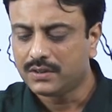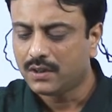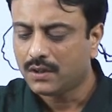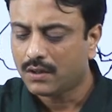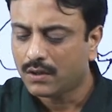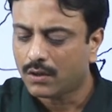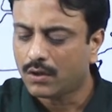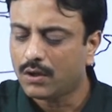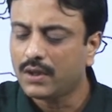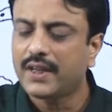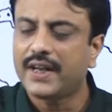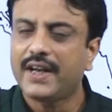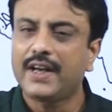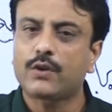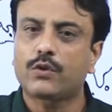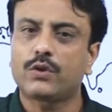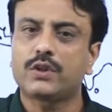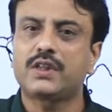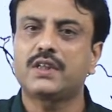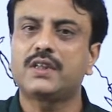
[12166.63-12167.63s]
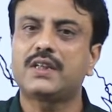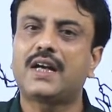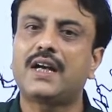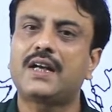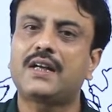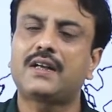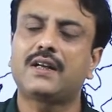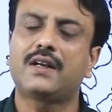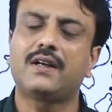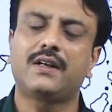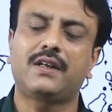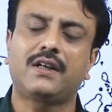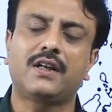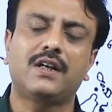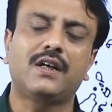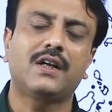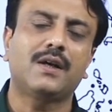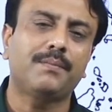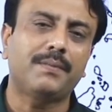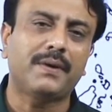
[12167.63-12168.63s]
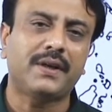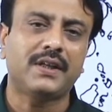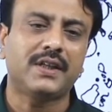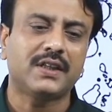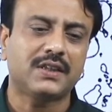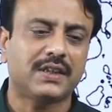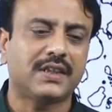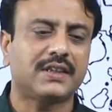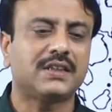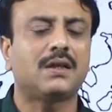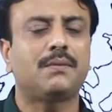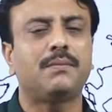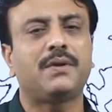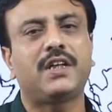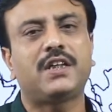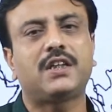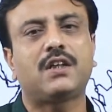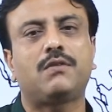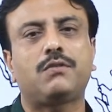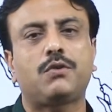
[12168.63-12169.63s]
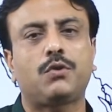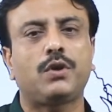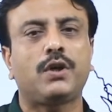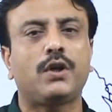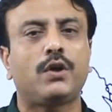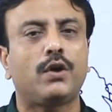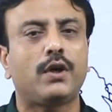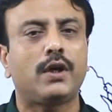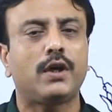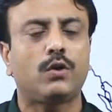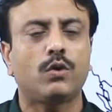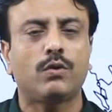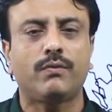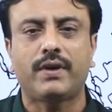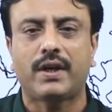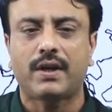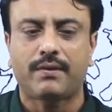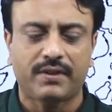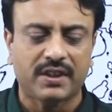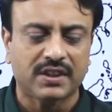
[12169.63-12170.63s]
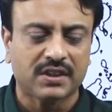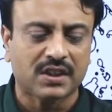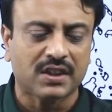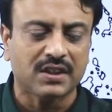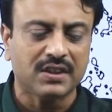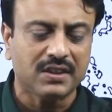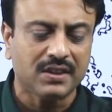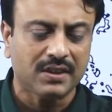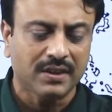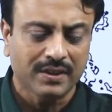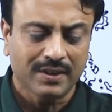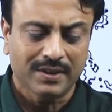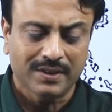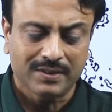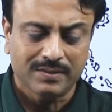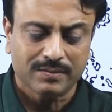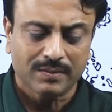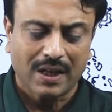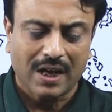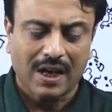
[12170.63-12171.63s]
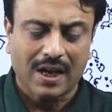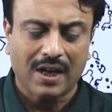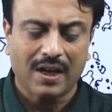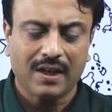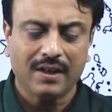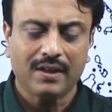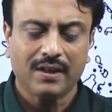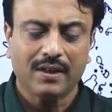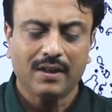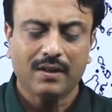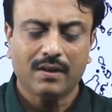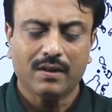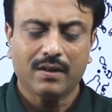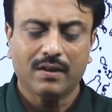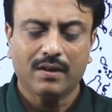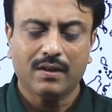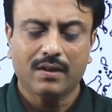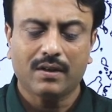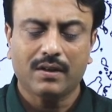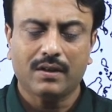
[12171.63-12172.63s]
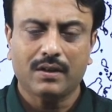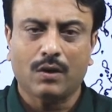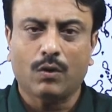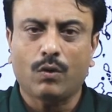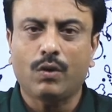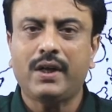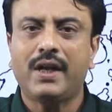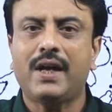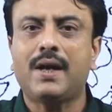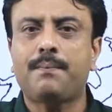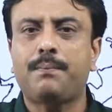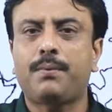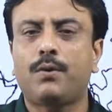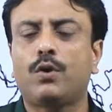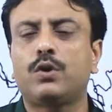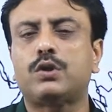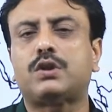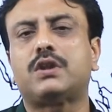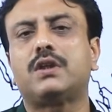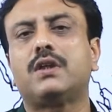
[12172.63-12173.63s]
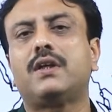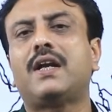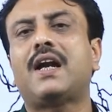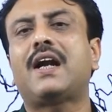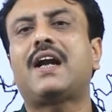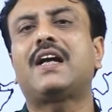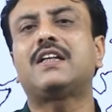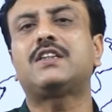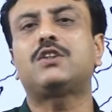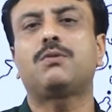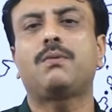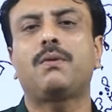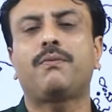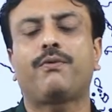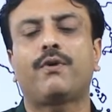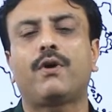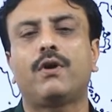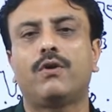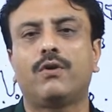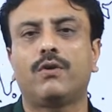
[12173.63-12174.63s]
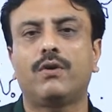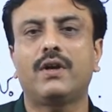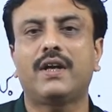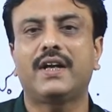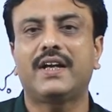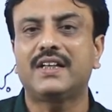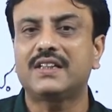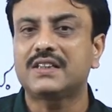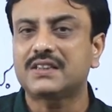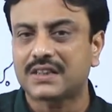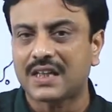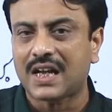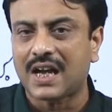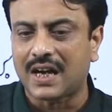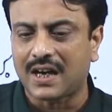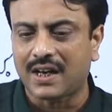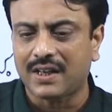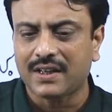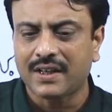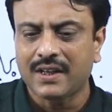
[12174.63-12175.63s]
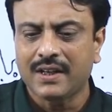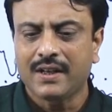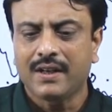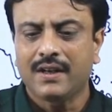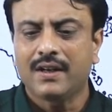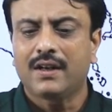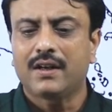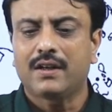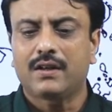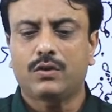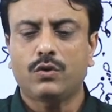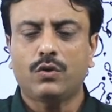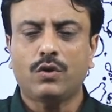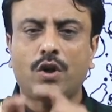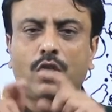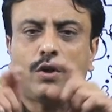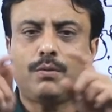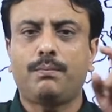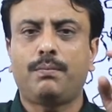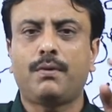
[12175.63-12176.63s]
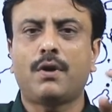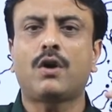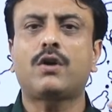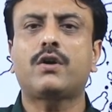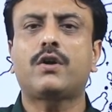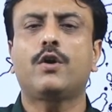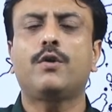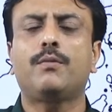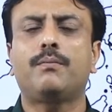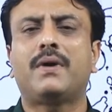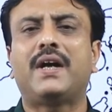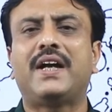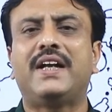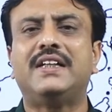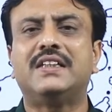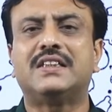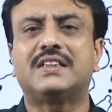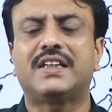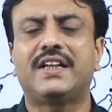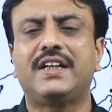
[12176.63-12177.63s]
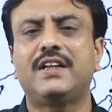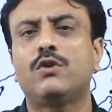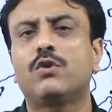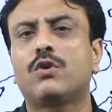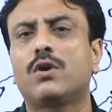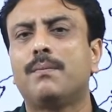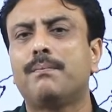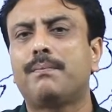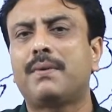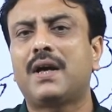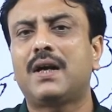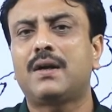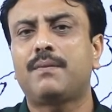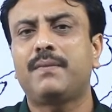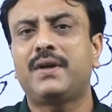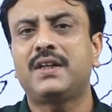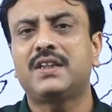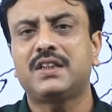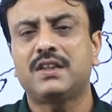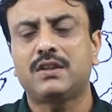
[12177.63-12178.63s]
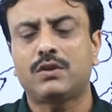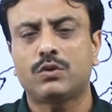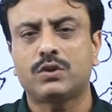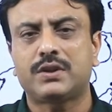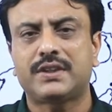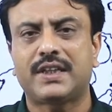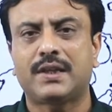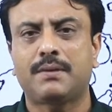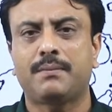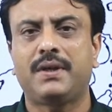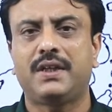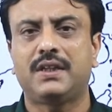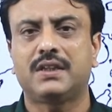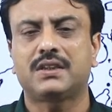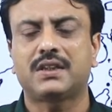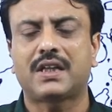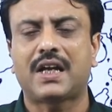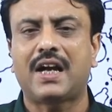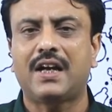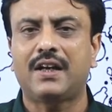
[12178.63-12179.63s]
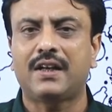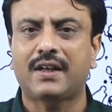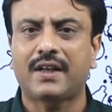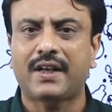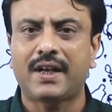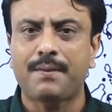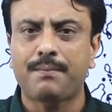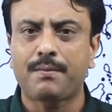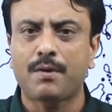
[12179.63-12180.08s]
All the 8 questions that turned up in this examination of 2022 we have discussed, and the only approach that has to be followed is that do not block your minds into compartments, into segments, and keep your